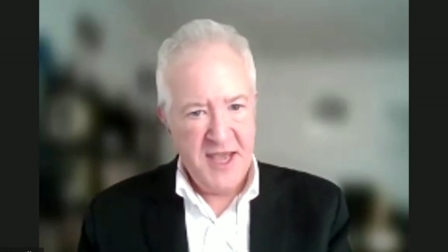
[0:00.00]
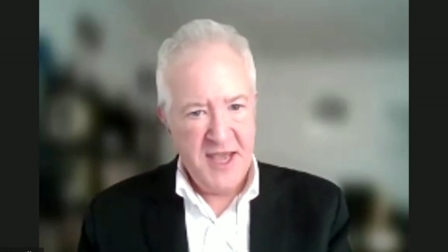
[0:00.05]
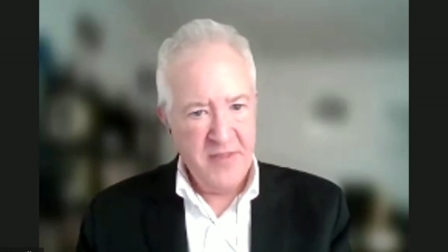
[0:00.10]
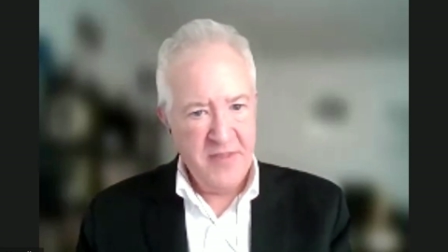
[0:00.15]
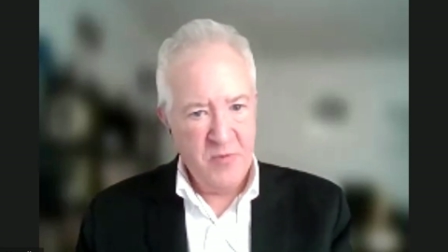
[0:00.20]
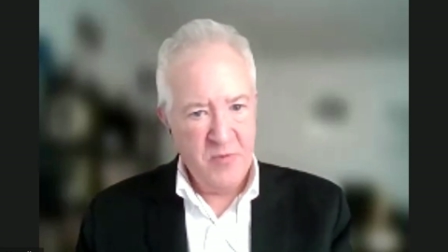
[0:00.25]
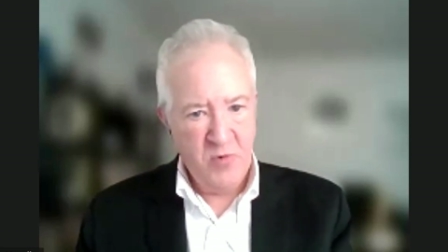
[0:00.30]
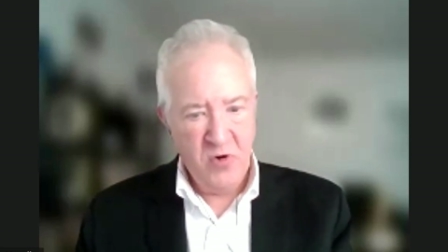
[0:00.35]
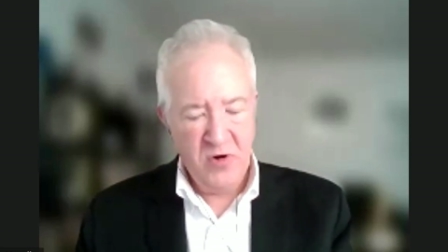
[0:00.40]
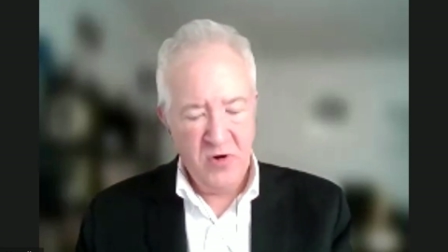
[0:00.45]

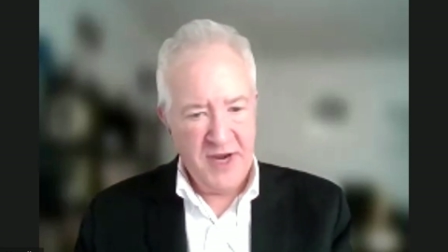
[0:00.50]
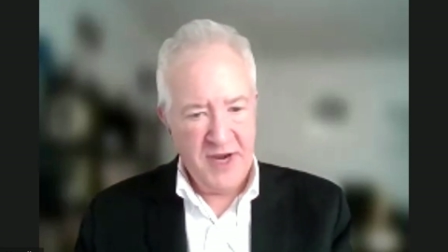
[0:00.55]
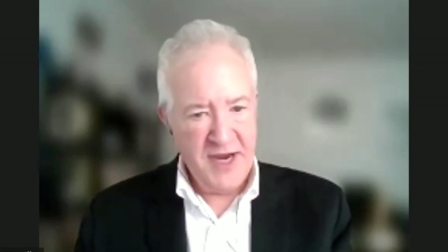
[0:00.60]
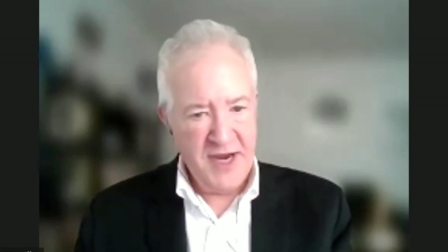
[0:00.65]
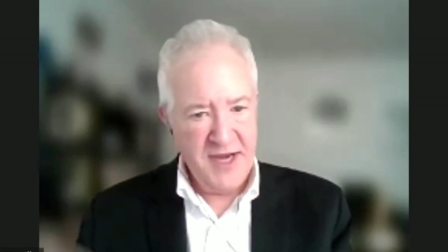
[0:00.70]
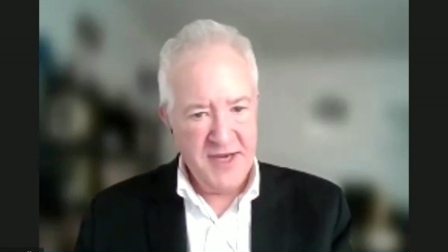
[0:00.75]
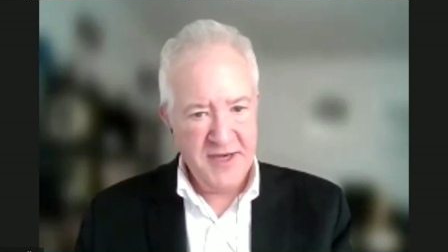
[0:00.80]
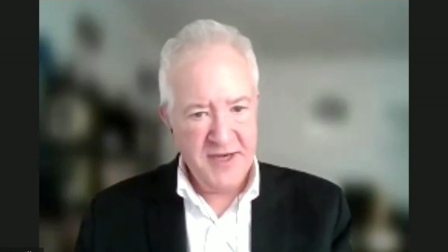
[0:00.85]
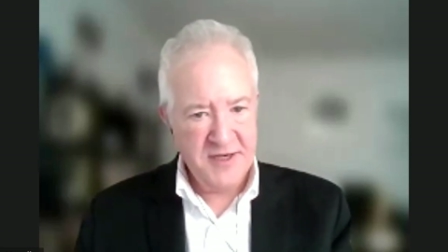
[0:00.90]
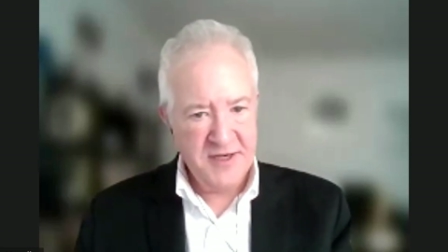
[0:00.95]
and the war
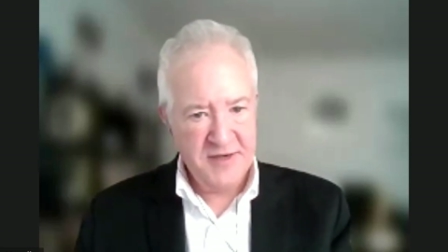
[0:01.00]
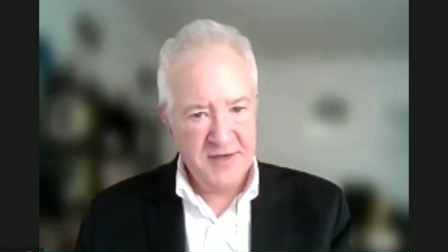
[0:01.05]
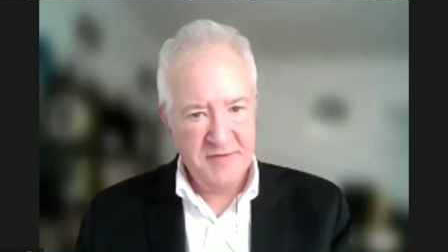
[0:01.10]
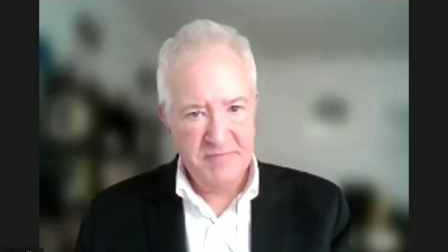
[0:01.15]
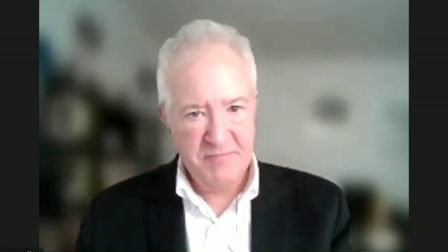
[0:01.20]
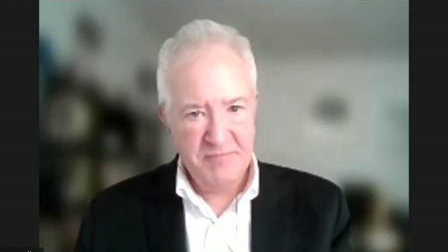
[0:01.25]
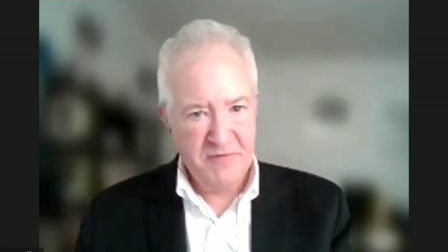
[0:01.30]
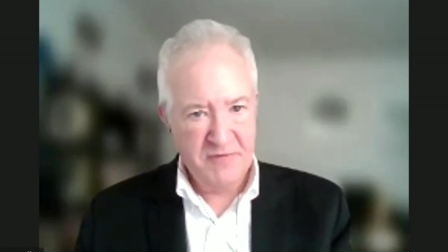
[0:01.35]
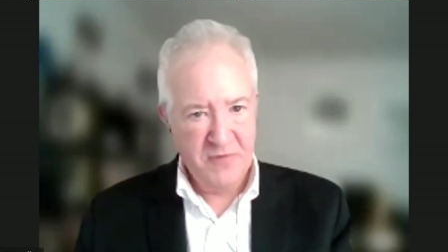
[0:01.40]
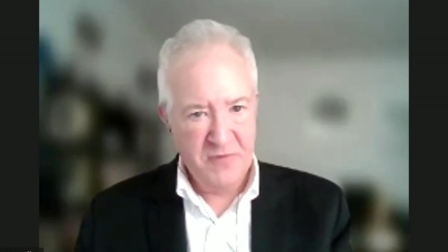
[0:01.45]
ended
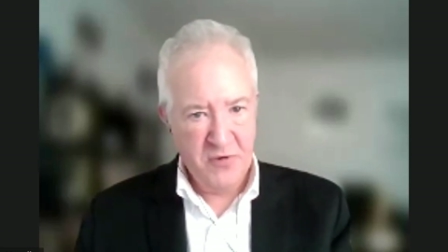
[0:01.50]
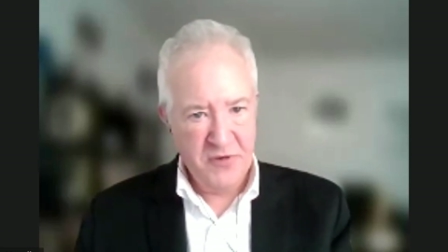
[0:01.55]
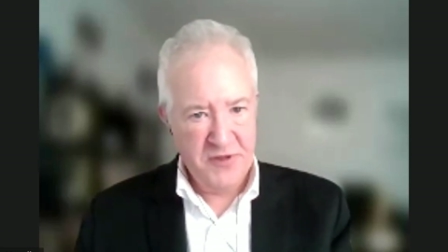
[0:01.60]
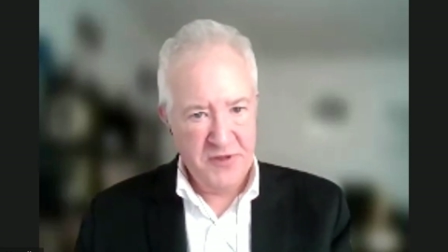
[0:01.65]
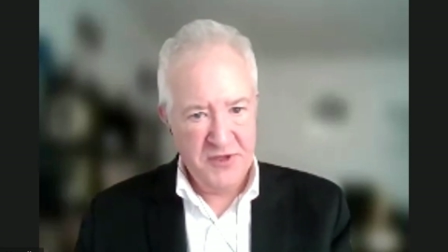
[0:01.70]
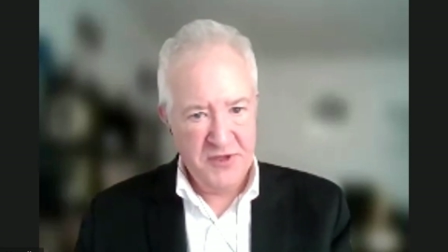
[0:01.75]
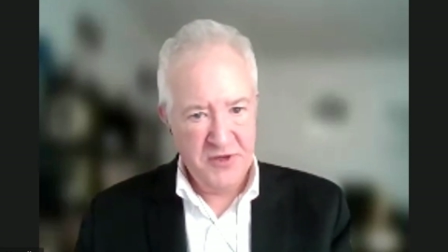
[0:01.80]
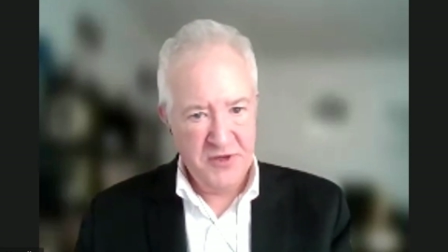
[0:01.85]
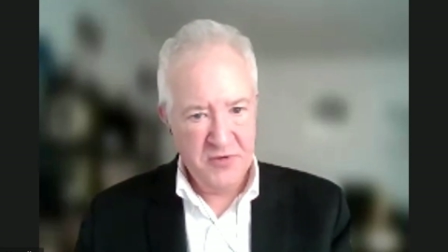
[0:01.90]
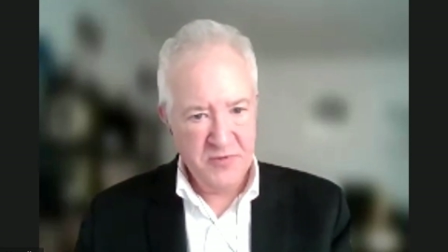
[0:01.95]
before
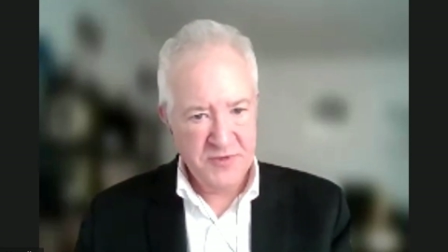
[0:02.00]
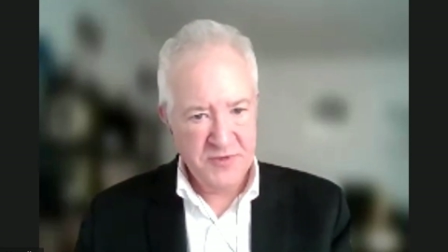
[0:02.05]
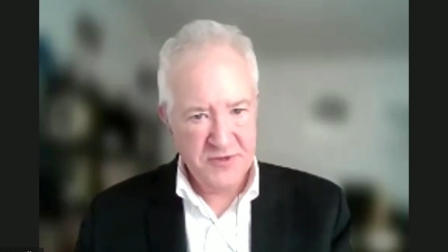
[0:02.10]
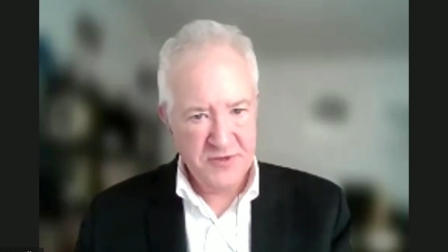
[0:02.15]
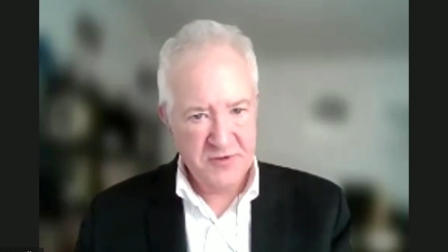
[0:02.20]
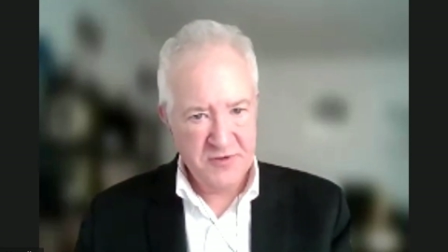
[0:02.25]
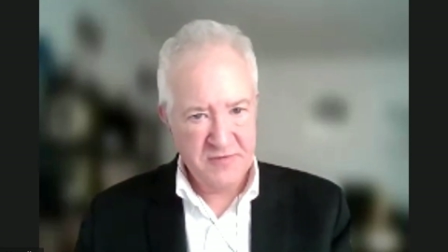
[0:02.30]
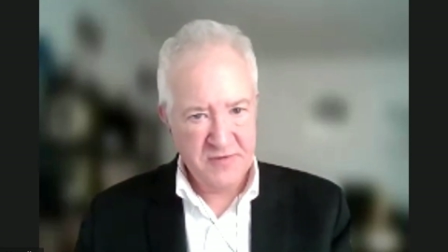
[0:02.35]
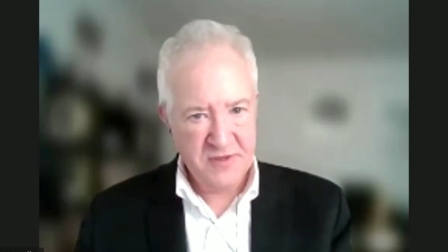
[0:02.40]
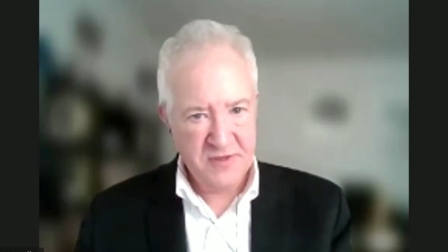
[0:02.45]
the year was
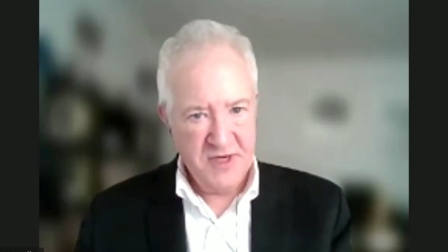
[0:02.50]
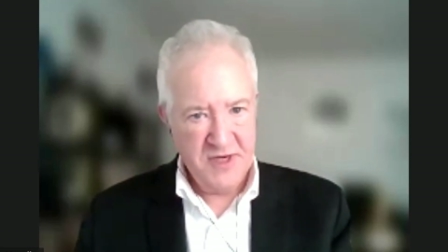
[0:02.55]
over.